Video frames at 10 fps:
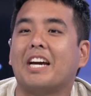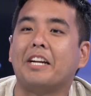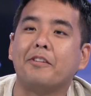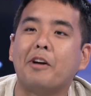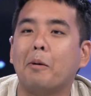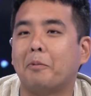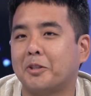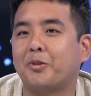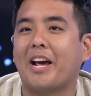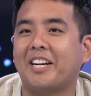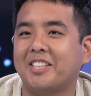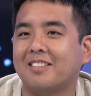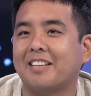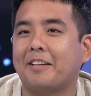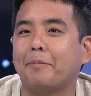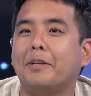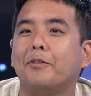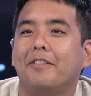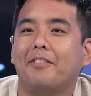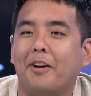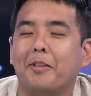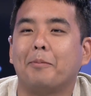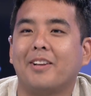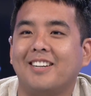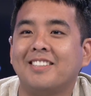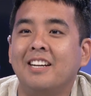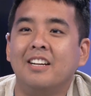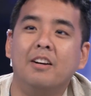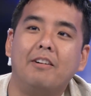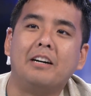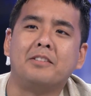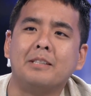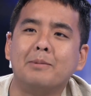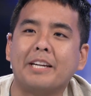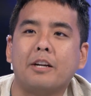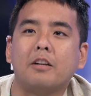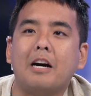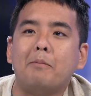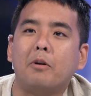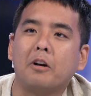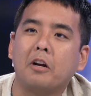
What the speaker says: got to develop your strategies like you've been doing for other players. Wow, it seems like you're a lot more